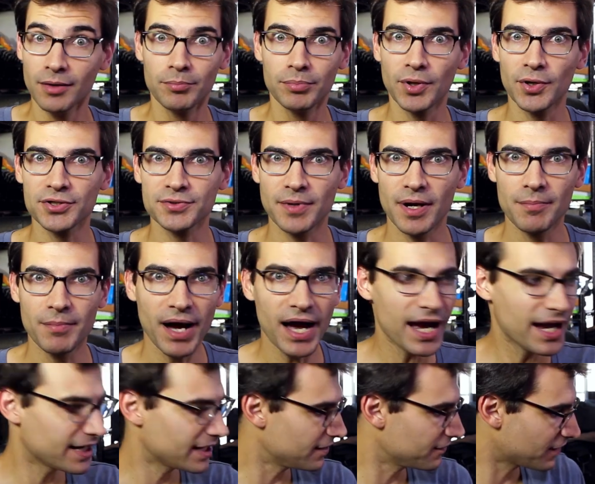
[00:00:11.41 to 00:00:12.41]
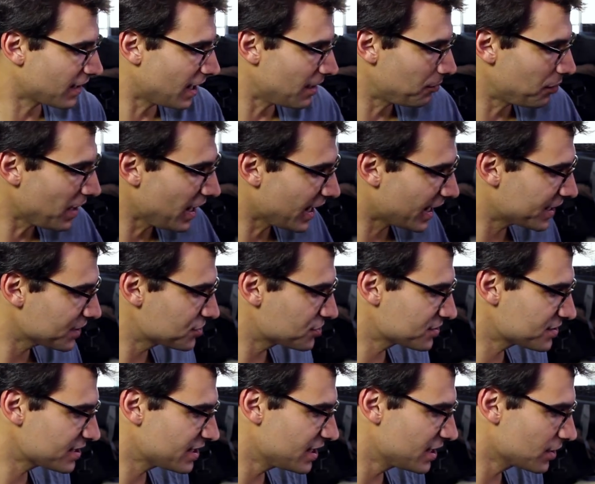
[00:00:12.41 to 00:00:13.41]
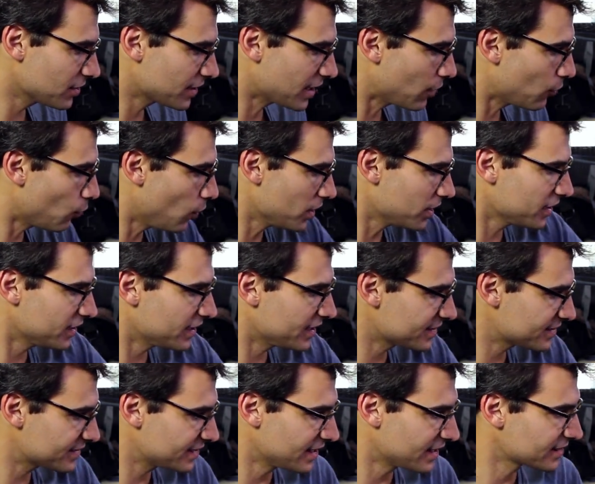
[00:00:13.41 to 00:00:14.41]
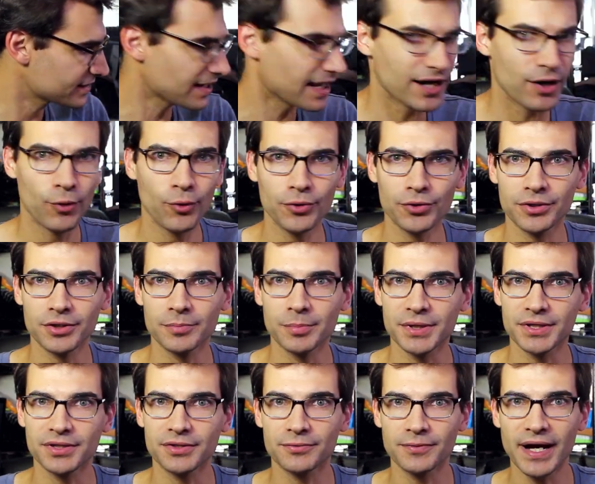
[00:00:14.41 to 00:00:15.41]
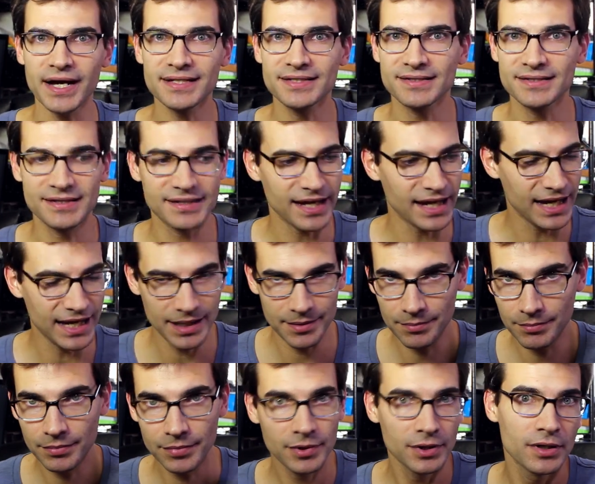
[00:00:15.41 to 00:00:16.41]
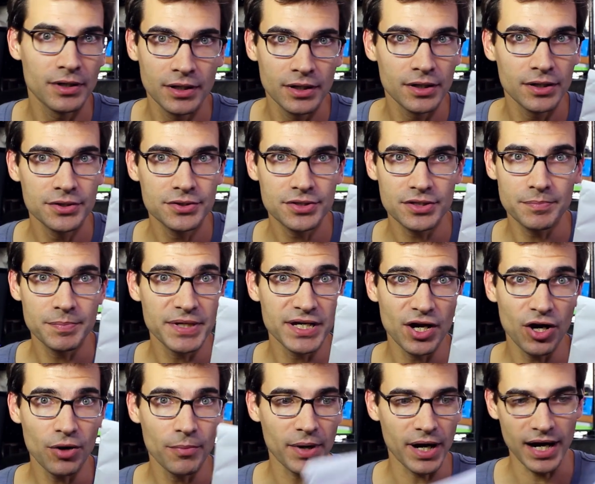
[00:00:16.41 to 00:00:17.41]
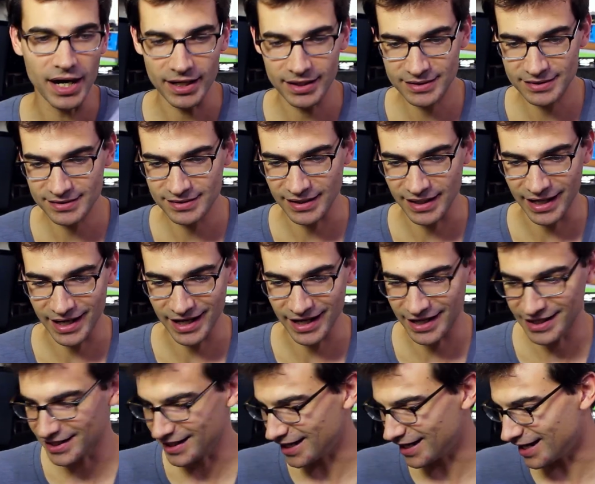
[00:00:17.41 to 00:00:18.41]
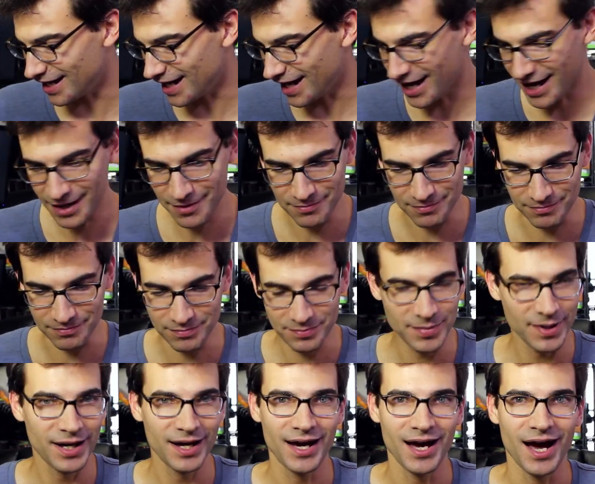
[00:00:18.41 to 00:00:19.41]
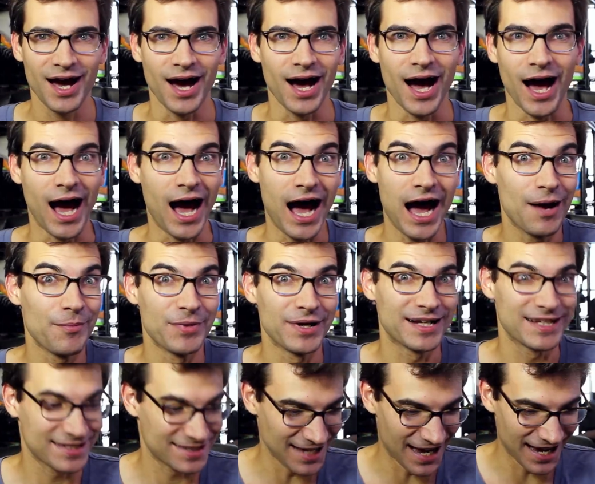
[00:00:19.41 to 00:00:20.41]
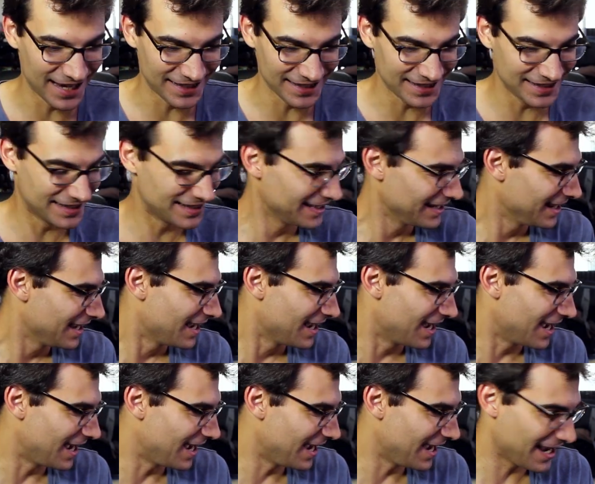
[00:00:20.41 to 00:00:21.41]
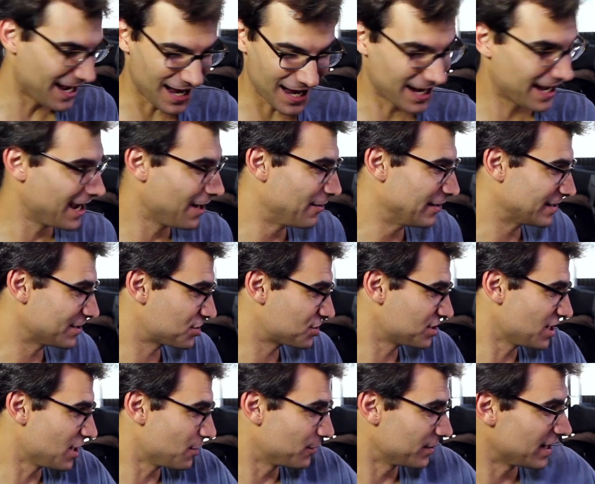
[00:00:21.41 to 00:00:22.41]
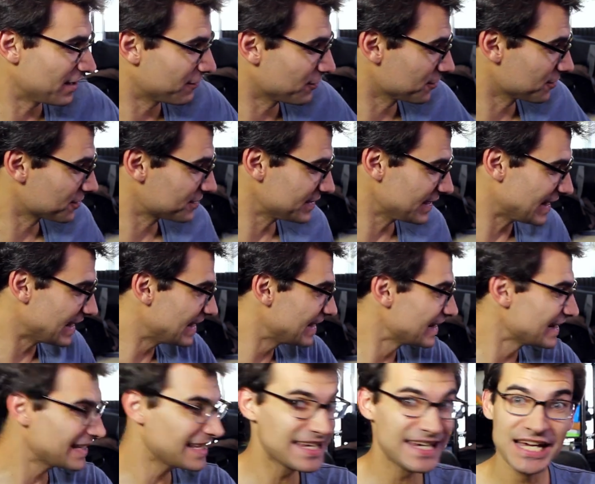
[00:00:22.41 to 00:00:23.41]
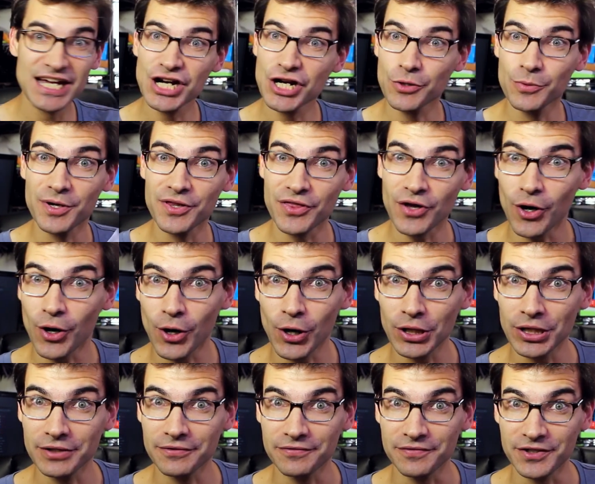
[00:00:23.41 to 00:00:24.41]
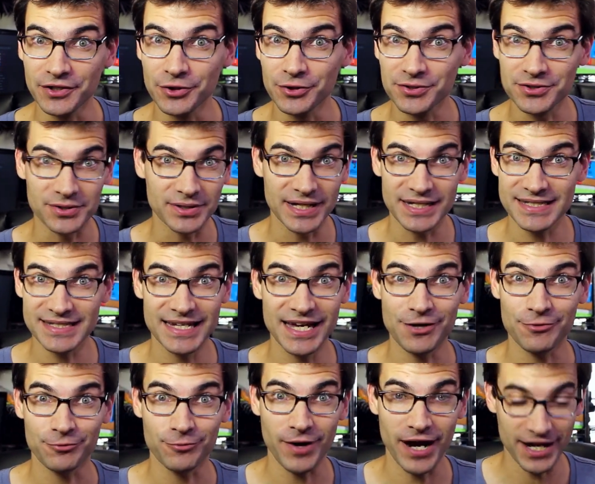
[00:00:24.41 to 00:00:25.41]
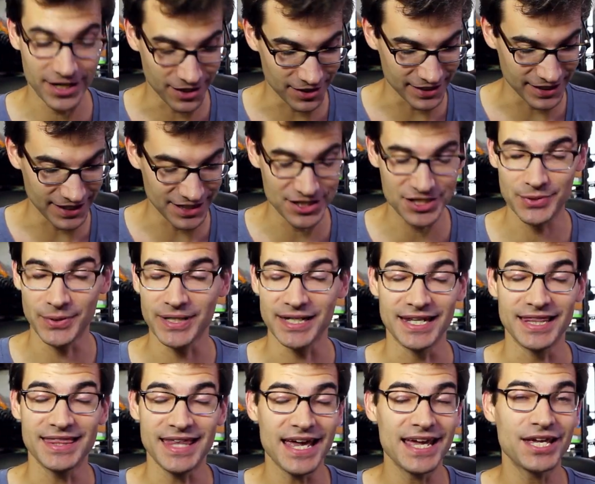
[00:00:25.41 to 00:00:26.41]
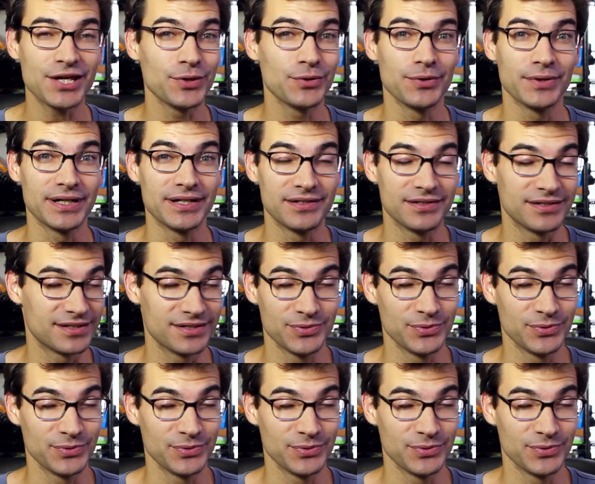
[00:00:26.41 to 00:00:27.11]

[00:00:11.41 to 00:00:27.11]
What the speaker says: blows my mind. I've got packages here. Now, one of these things I ordered, but the rest came to the P.O. box, and I'm excited. I can't wait to share whatever's in here with all of you. So let's get right on into it, and thank you in